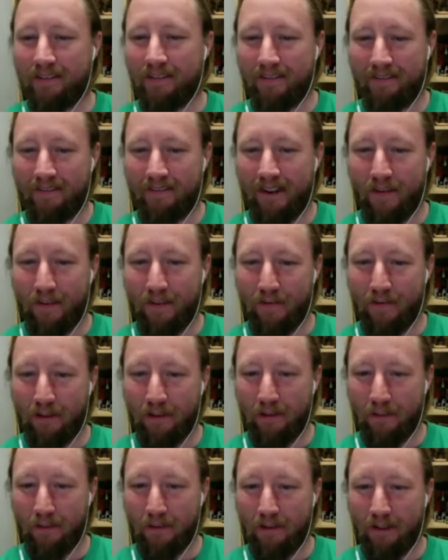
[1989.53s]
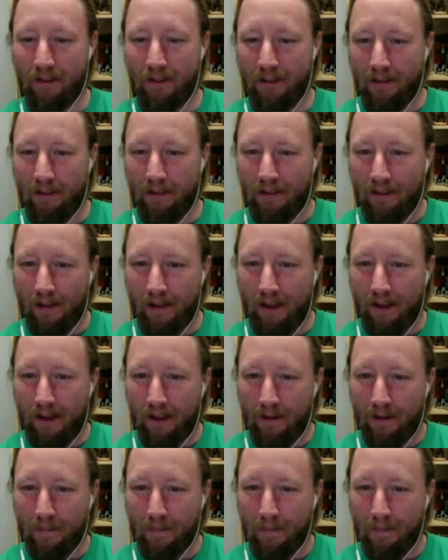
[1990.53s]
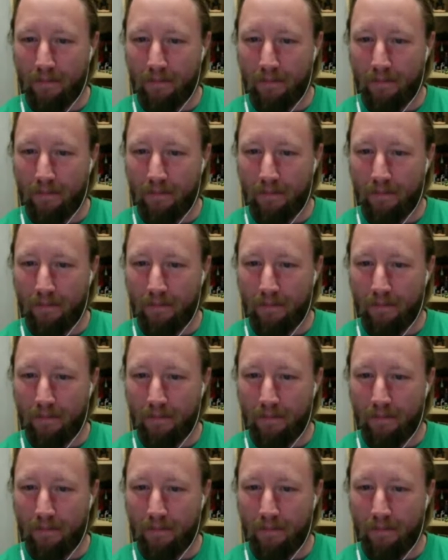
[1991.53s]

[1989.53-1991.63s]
every film um,